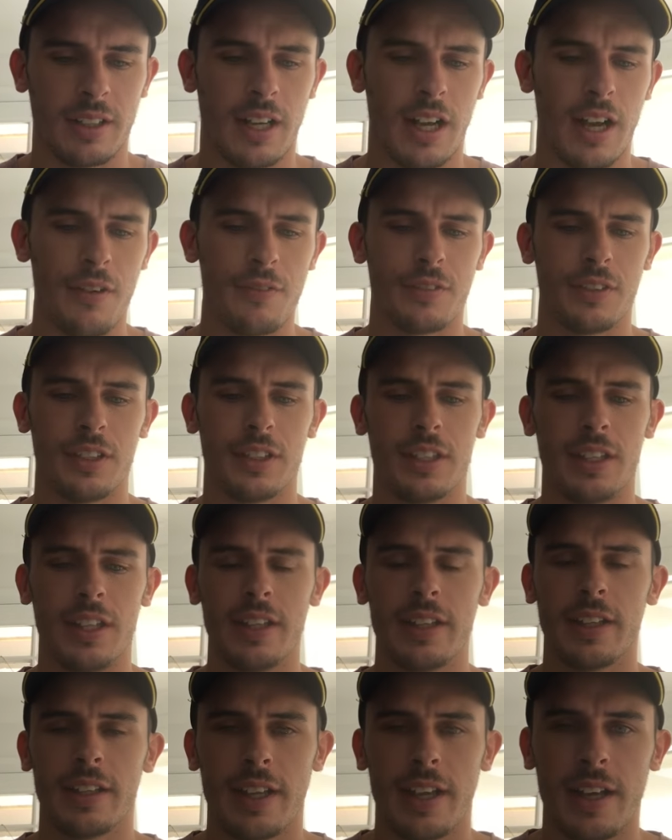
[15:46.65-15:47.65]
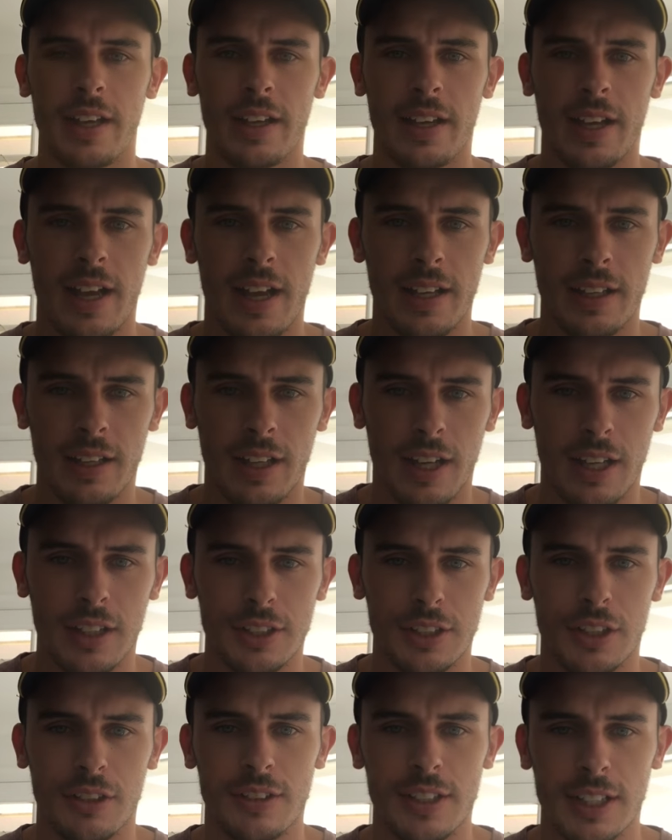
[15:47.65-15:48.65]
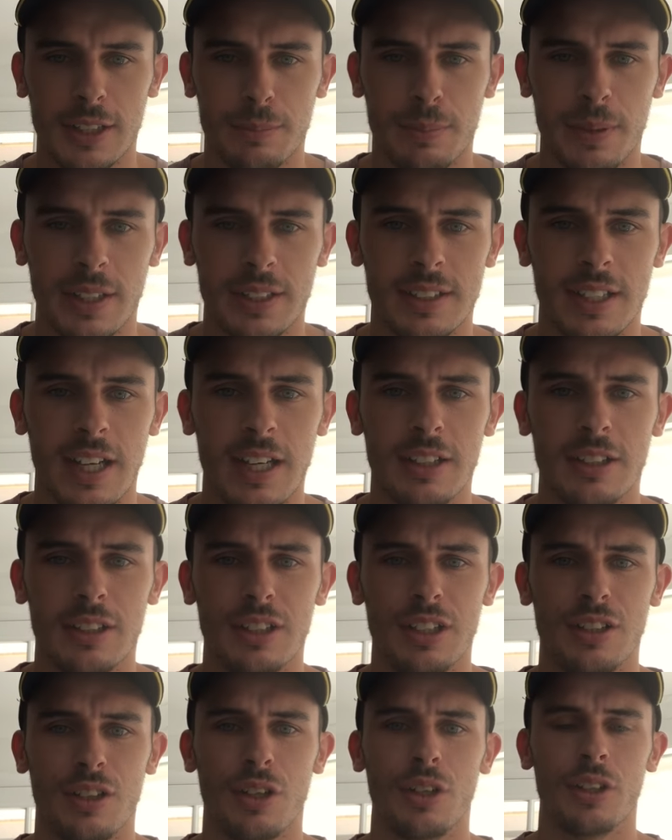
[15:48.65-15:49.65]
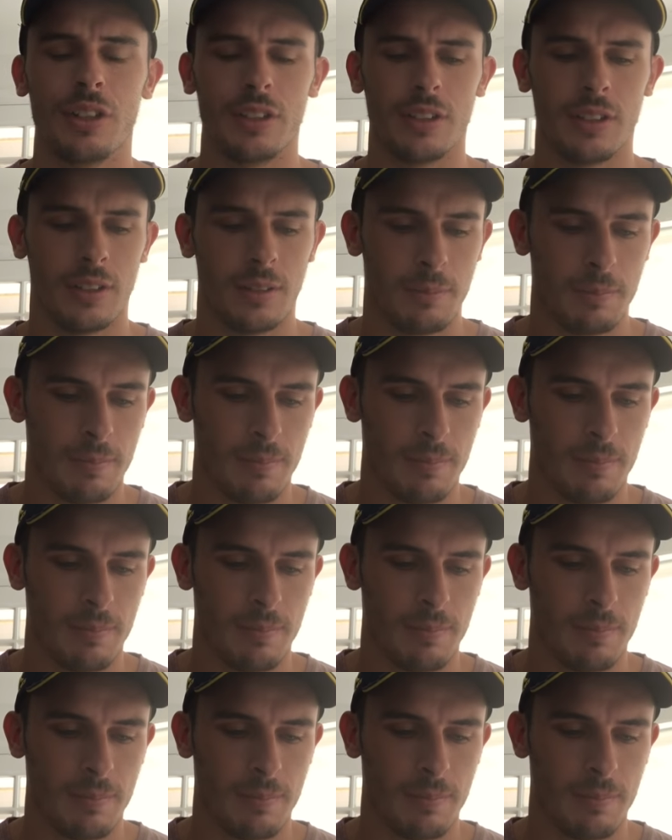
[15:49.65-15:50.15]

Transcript: after the year that they had last year and the expectation, you're hurting